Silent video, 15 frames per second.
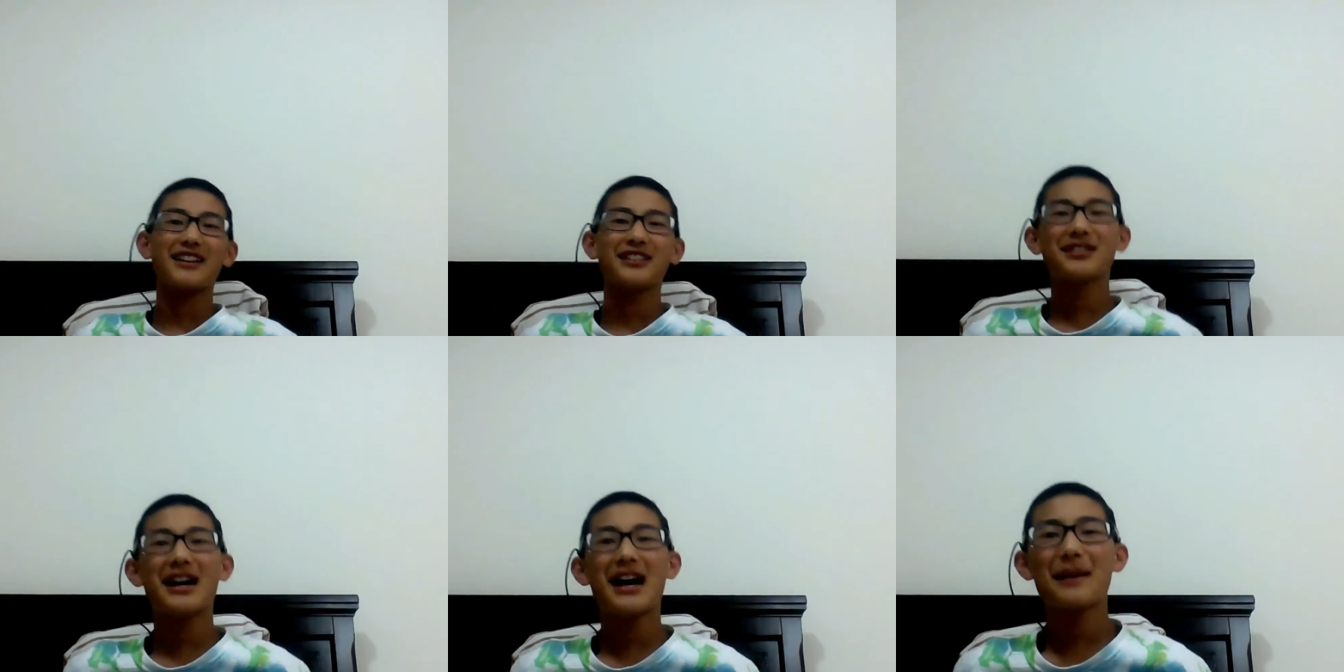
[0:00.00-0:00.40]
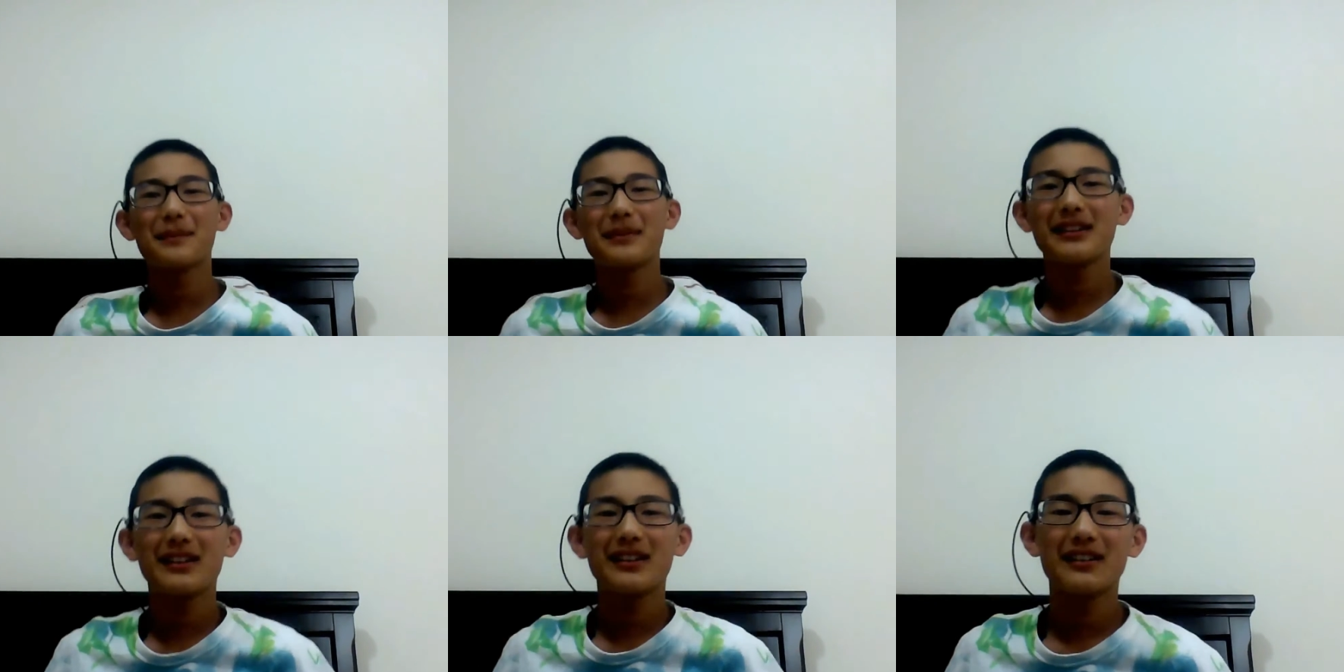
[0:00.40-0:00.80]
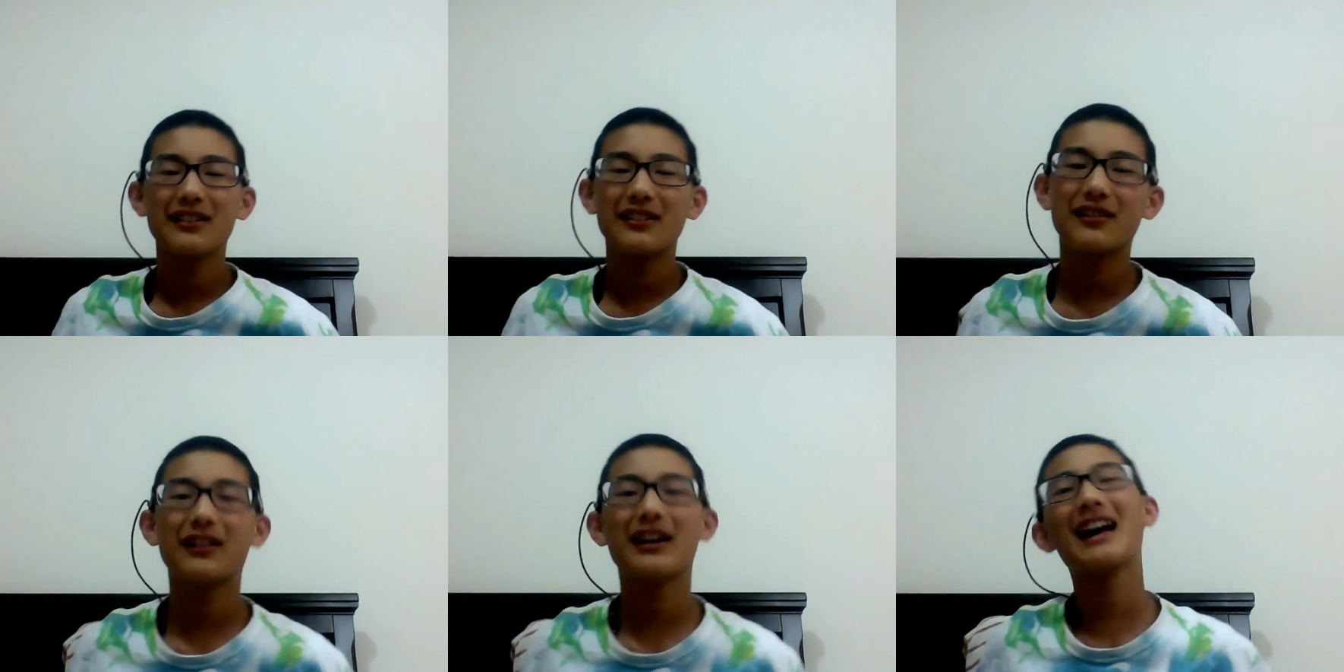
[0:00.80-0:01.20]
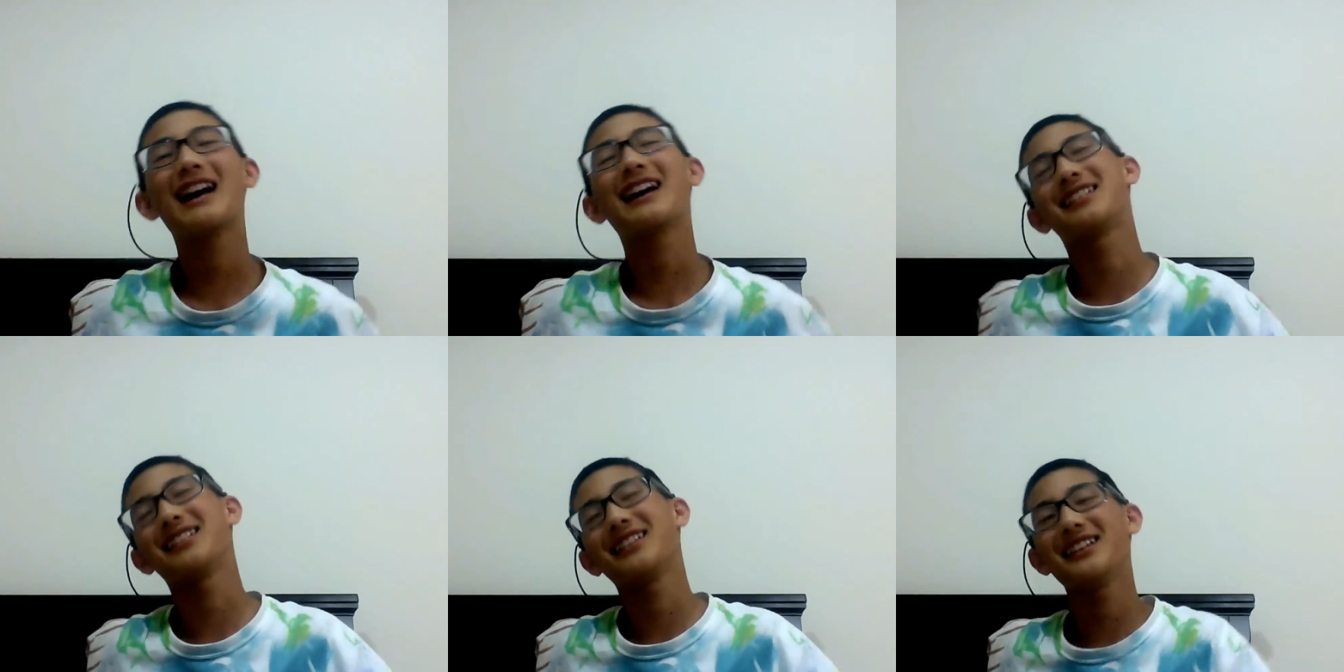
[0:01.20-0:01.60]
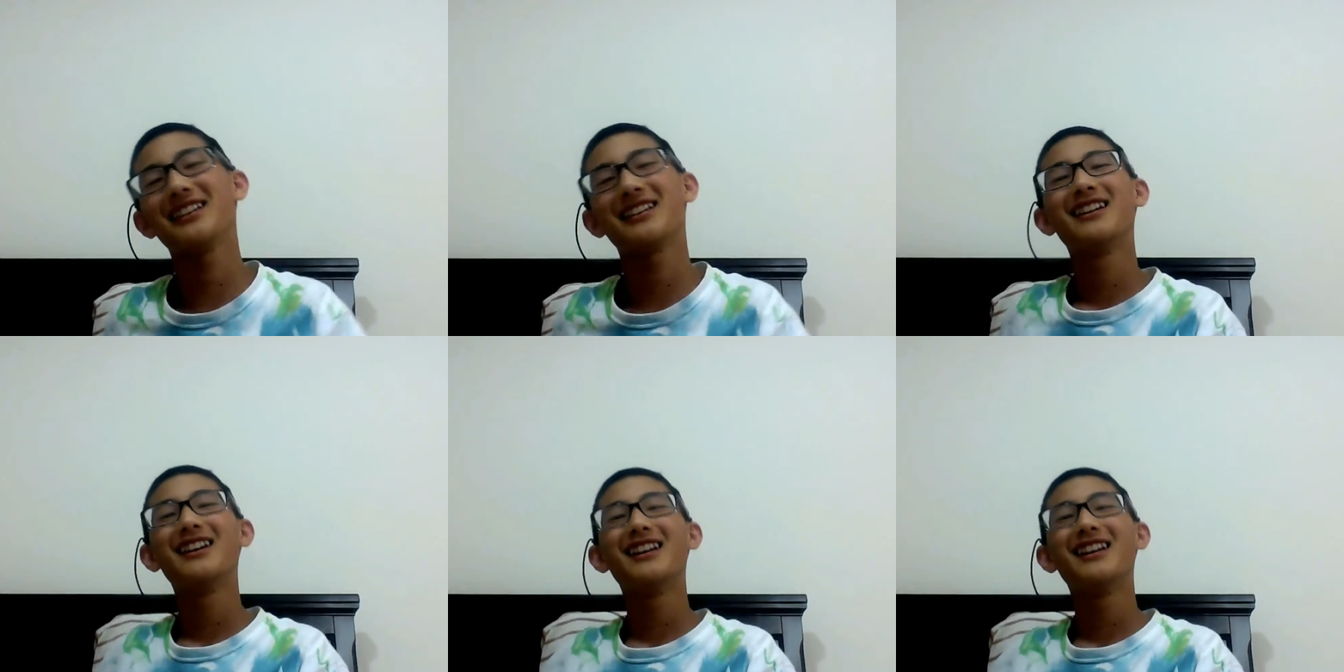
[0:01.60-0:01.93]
that's what happened. Well, actually,